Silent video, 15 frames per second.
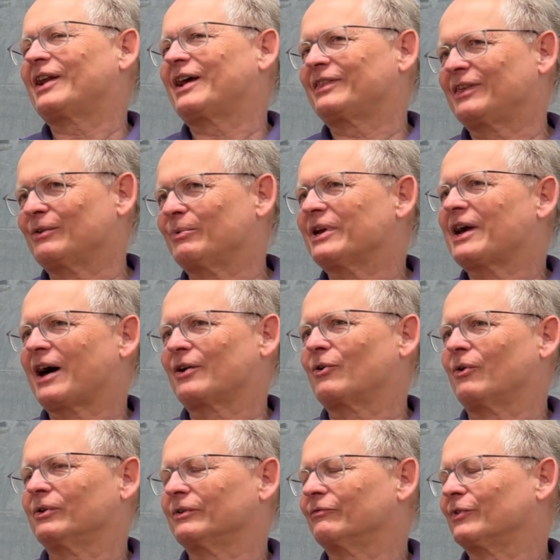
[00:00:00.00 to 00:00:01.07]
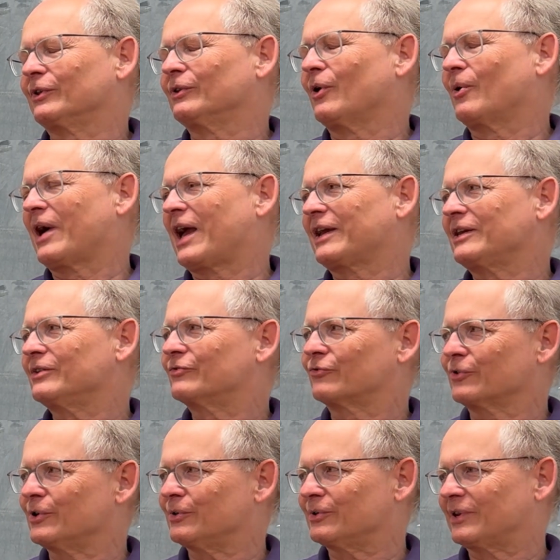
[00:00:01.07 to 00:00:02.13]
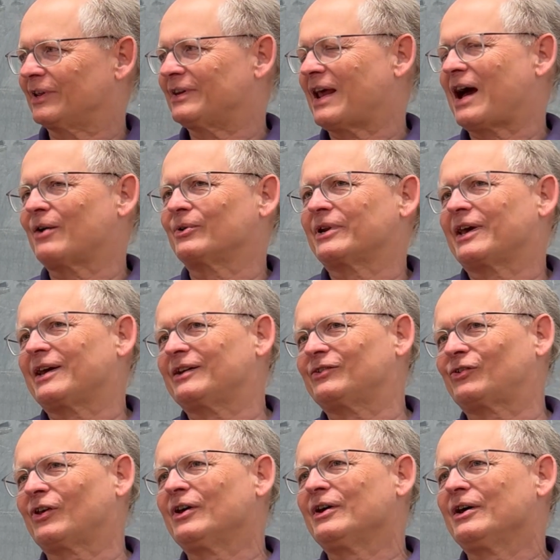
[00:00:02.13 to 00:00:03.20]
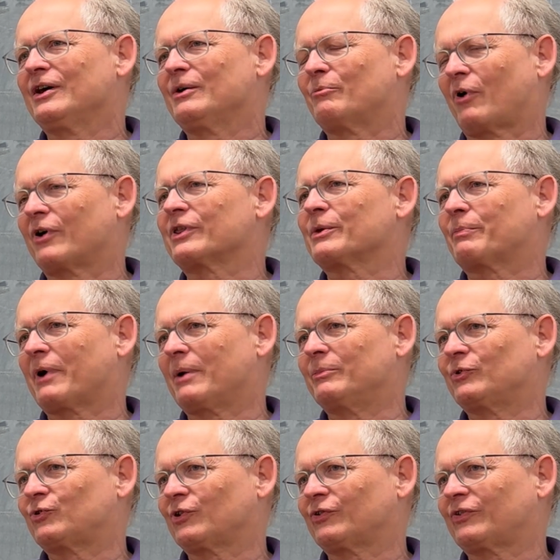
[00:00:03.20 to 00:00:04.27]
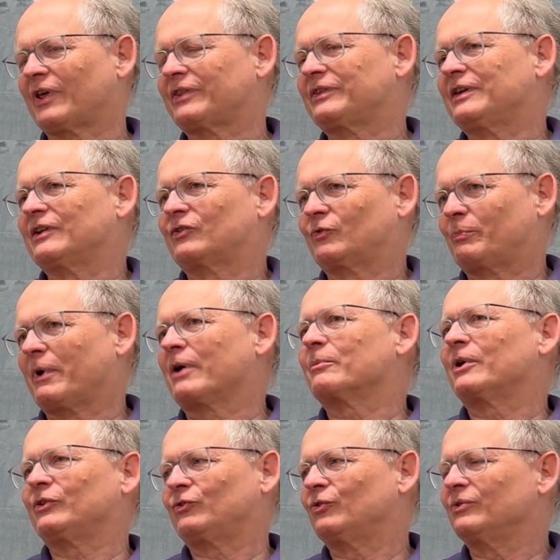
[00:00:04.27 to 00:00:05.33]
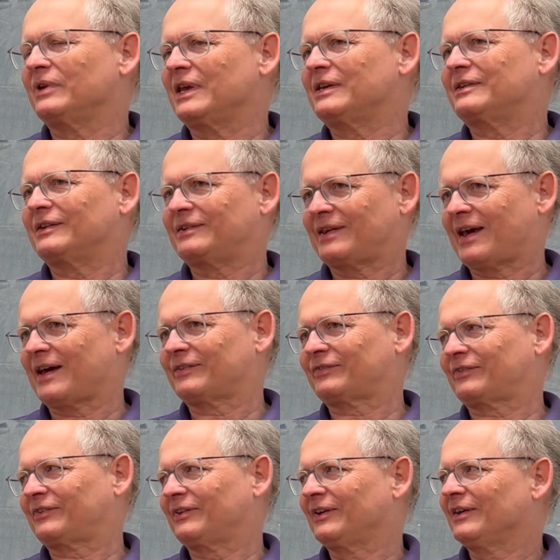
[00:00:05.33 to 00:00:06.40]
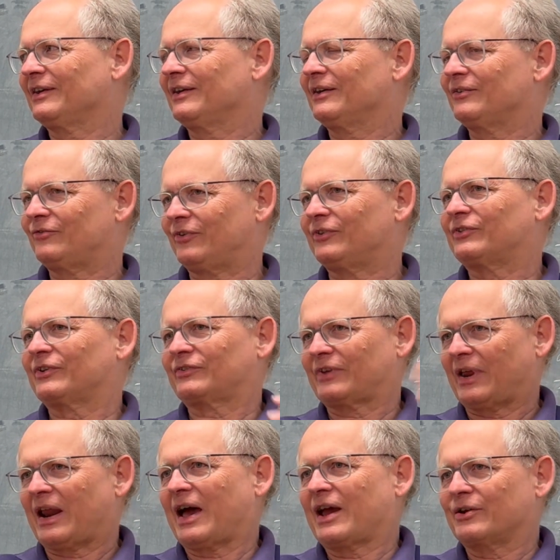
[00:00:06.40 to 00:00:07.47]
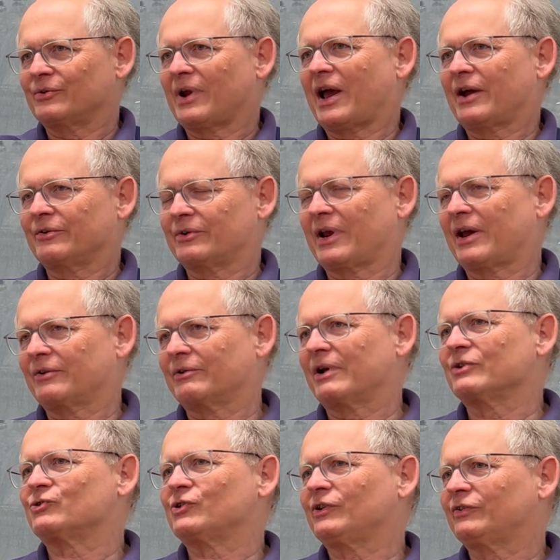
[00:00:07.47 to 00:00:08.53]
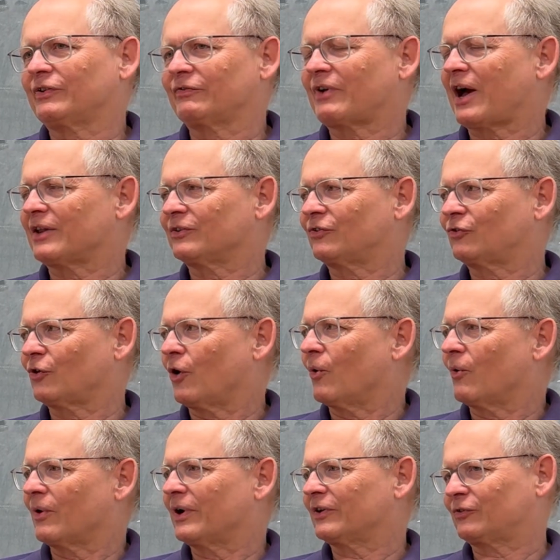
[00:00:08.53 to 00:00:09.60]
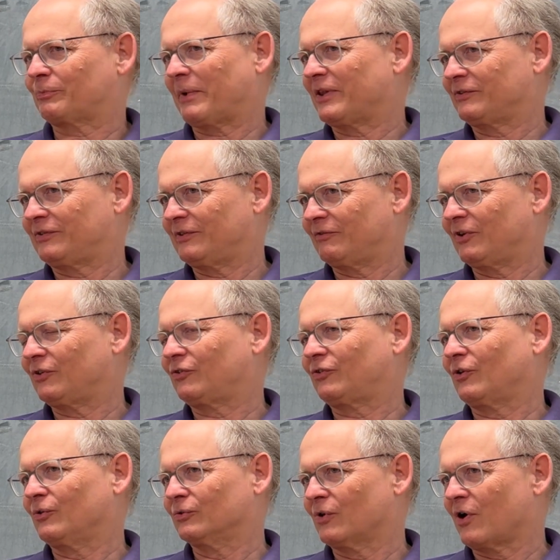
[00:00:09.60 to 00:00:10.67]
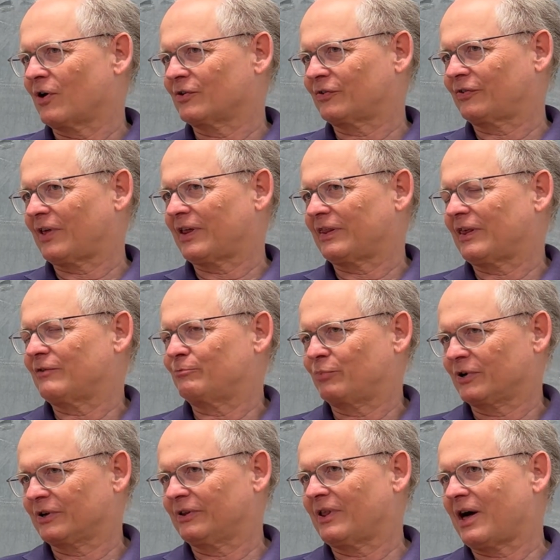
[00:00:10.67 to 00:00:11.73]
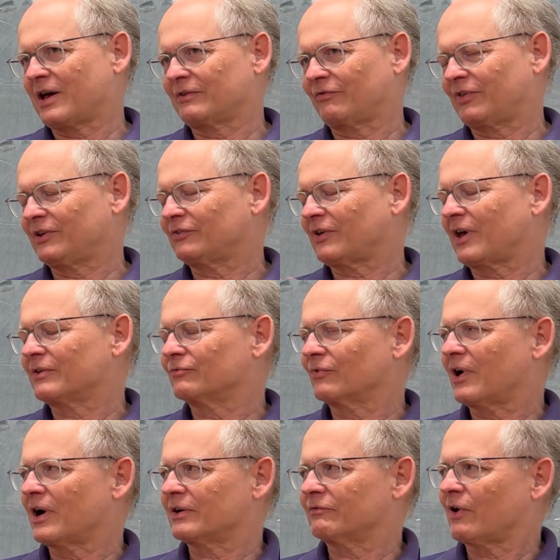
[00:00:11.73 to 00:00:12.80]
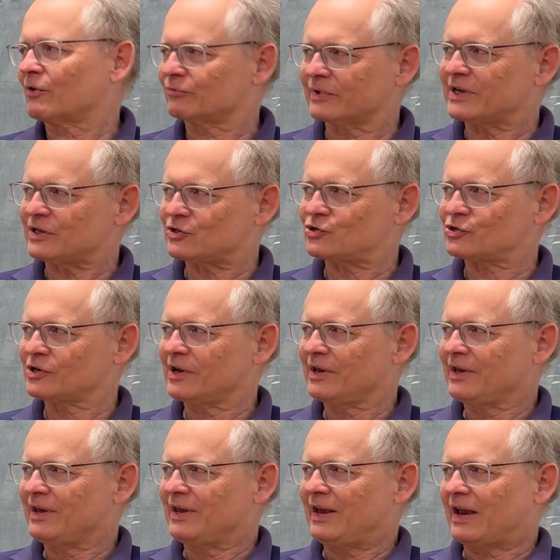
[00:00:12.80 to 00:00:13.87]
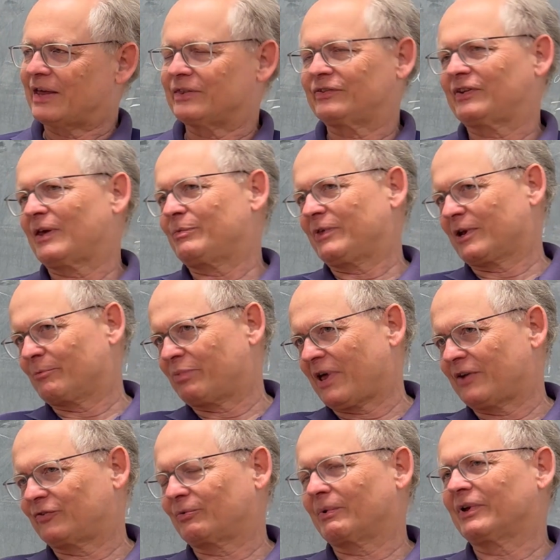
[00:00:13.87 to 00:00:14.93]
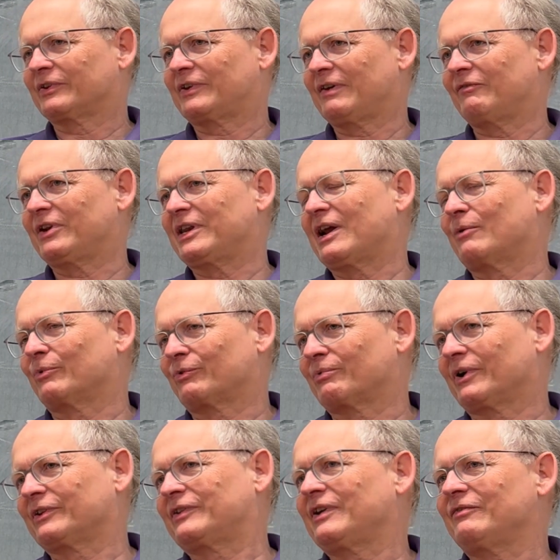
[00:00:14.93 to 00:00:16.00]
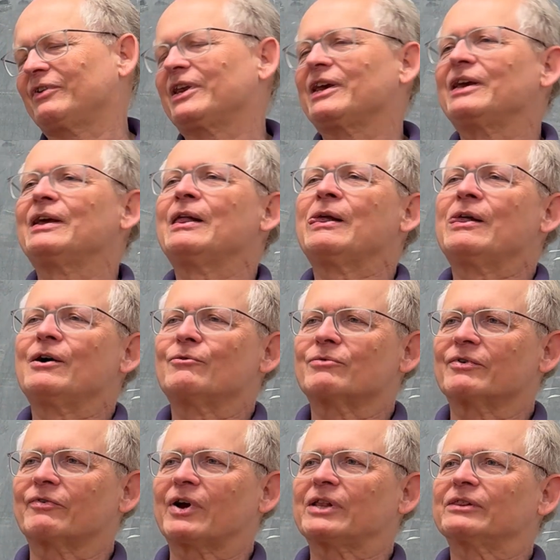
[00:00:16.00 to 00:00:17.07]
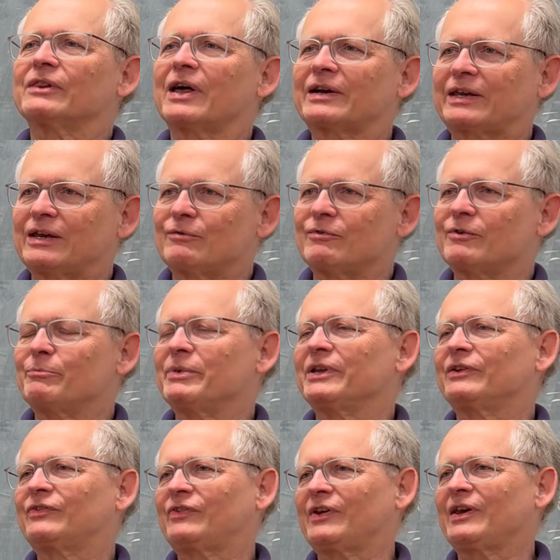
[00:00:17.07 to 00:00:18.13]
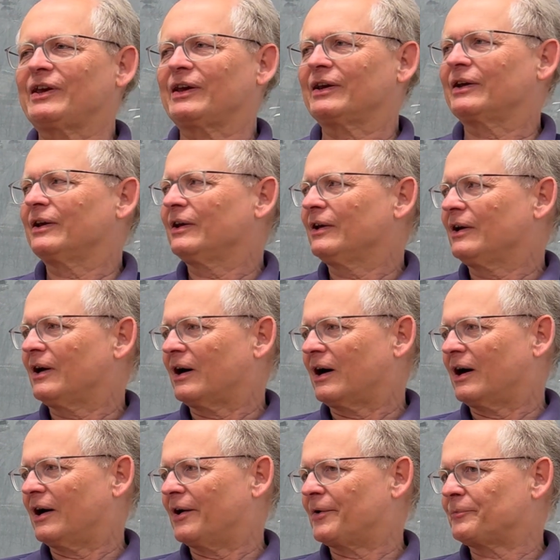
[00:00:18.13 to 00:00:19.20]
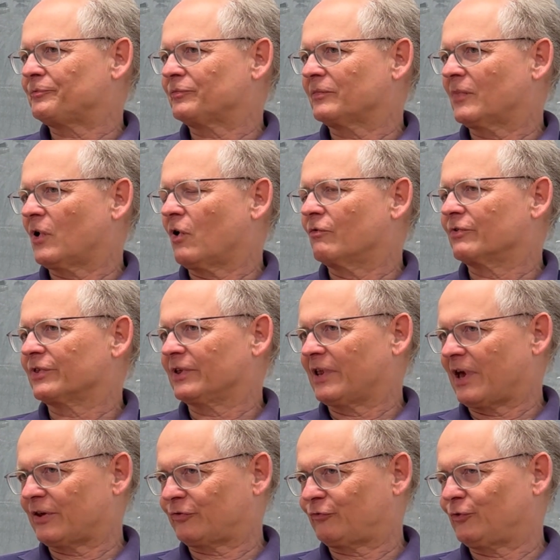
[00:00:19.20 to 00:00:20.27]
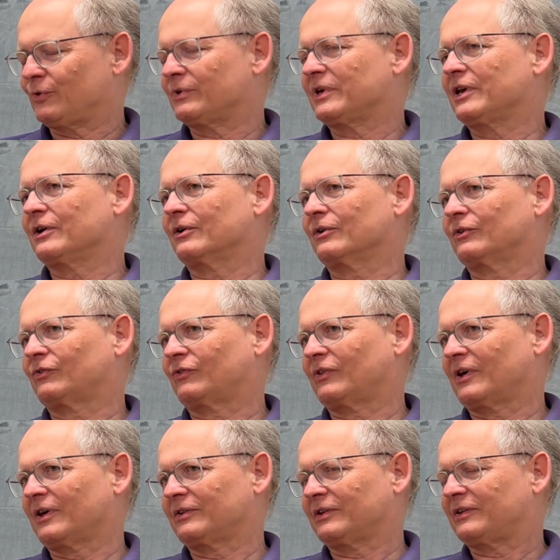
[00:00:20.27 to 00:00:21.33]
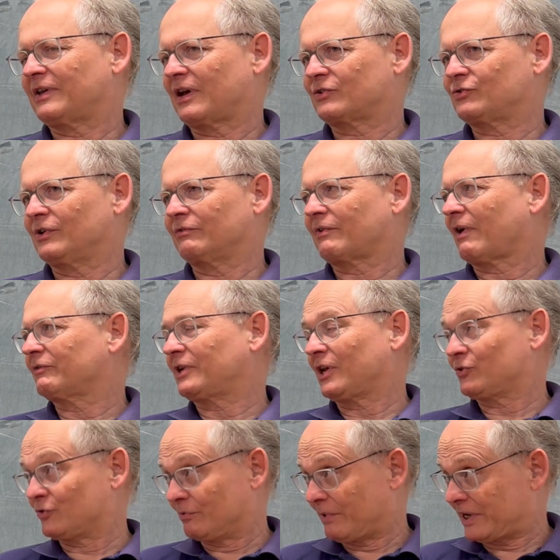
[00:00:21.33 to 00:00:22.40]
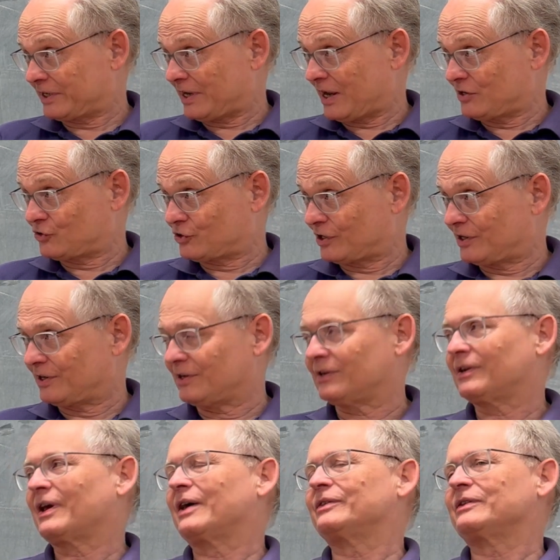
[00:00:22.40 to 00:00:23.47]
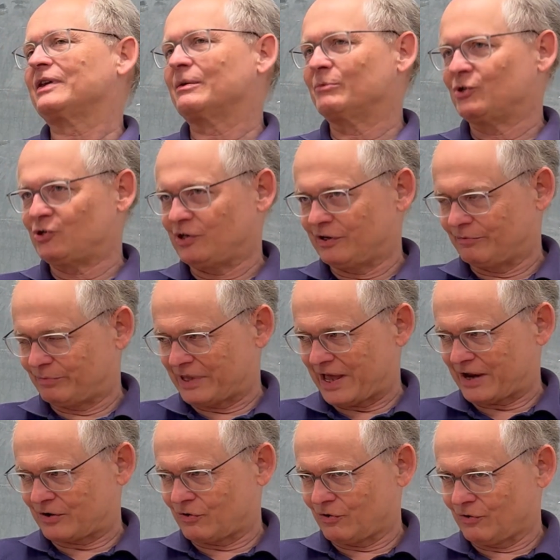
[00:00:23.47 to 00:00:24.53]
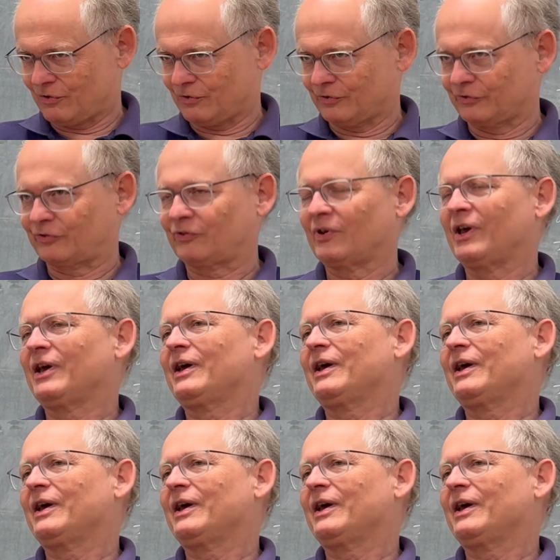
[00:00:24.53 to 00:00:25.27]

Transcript: And I think we got all of the low-hanging fruit. And nowadays, part of the problem is just that the experiments you need to test physics at higher and higher and higher energies have gotten so expensive and so large that they've put a lot of things out of our reach. And the same thing applies to relativity. Now, with relativity, we're very lucky. We've been seeing over the last few years the detection of gravitational radiation and the imaging of black holes.